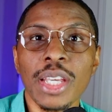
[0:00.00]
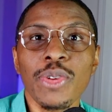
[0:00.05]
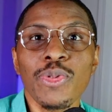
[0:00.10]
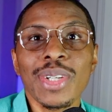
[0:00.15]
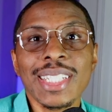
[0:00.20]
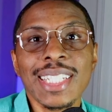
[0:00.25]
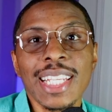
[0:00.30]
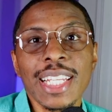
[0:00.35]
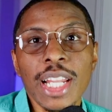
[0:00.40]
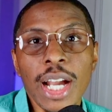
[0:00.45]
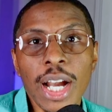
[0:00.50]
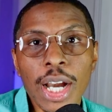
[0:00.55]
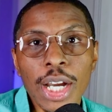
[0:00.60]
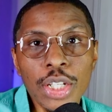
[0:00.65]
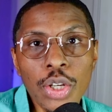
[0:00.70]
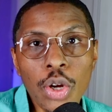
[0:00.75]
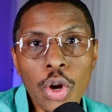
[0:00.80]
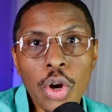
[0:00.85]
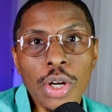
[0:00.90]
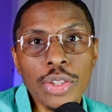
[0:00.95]
it was an
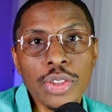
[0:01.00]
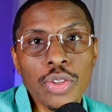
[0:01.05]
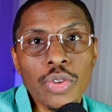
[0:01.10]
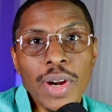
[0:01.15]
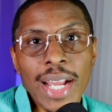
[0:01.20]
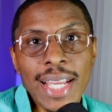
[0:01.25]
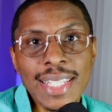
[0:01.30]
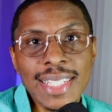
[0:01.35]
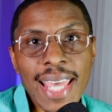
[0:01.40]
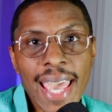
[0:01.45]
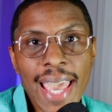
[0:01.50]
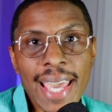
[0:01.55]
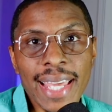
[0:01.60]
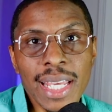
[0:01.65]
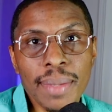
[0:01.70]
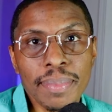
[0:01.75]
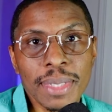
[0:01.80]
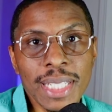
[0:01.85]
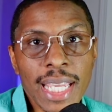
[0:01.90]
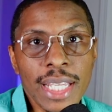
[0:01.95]
unauthorized
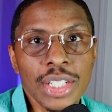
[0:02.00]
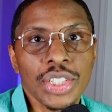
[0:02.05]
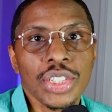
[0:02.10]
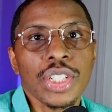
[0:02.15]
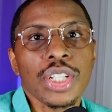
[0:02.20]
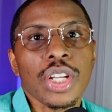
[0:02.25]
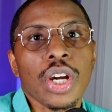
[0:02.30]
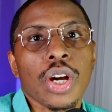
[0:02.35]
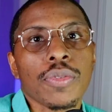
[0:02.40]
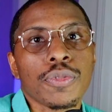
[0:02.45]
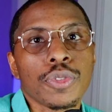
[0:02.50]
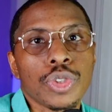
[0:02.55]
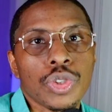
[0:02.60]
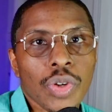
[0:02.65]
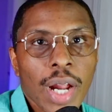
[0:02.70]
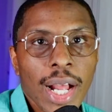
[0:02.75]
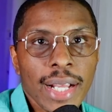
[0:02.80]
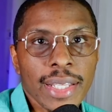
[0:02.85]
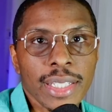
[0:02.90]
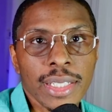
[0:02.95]
adaptation of
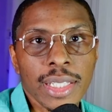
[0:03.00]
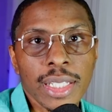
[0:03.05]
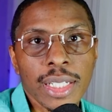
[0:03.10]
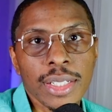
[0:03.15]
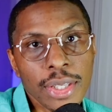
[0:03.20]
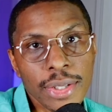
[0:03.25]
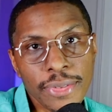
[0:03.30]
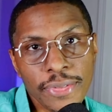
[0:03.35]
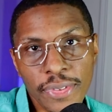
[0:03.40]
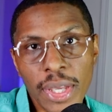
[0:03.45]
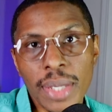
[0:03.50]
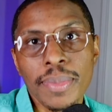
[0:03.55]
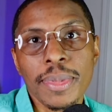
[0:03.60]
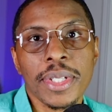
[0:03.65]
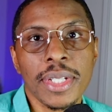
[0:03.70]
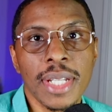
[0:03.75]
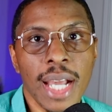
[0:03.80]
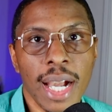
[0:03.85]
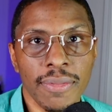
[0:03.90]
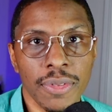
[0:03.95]
Dracula, the
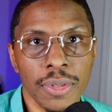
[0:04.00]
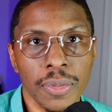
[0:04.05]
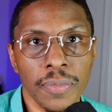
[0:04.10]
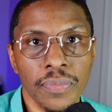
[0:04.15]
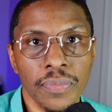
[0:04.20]
famous novel.